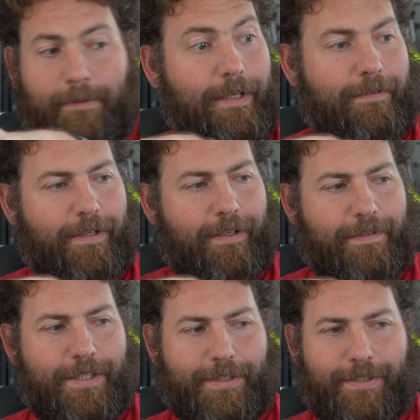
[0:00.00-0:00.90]
we have our
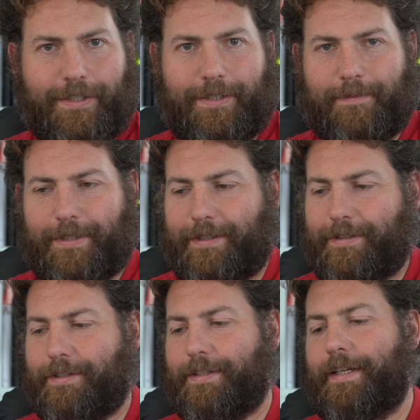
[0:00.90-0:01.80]
vision system
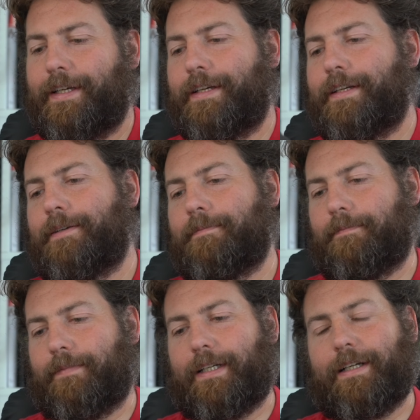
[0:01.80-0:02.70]
sensors here
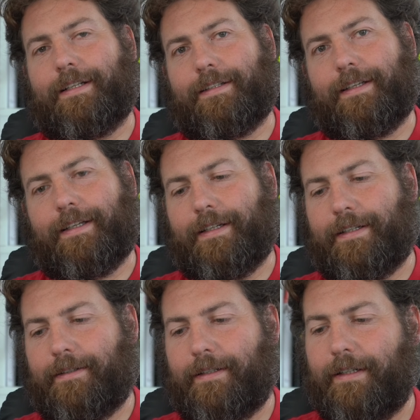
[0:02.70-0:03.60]
and
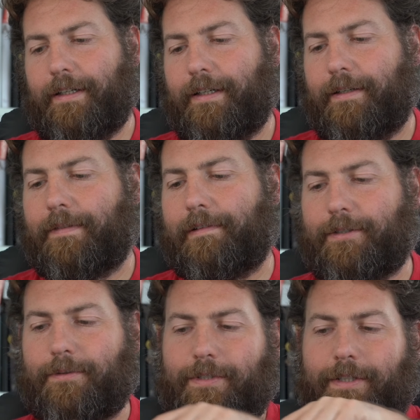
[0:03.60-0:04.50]
here. There is
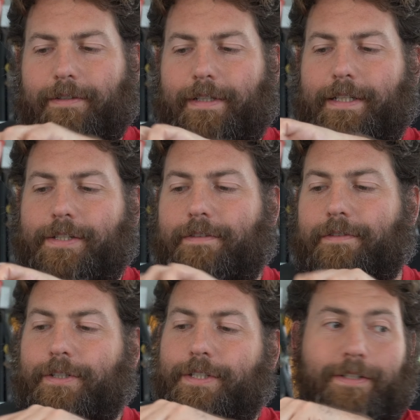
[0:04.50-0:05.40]
also collision
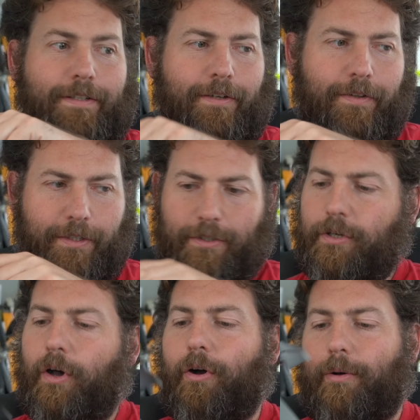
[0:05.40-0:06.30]
avoidance on the
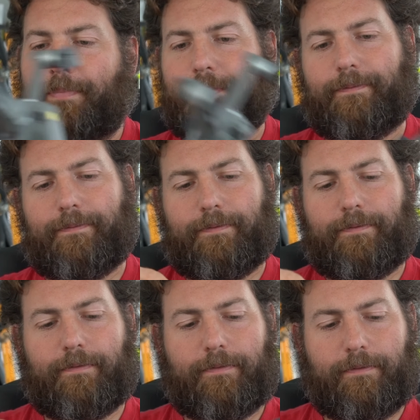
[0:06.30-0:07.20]
top
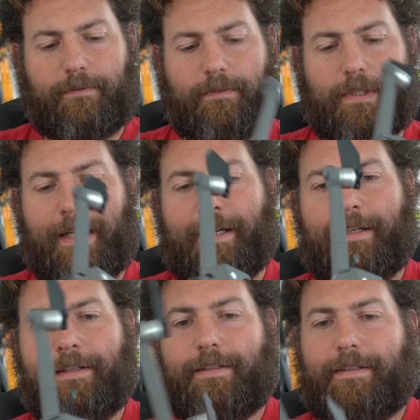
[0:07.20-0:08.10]

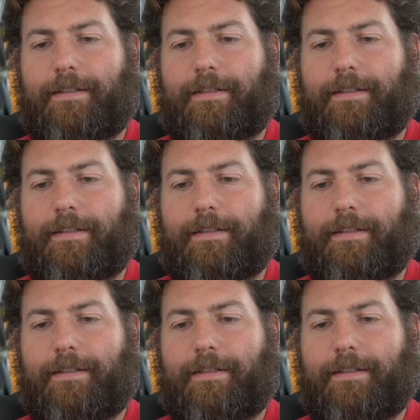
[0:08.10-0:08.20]
and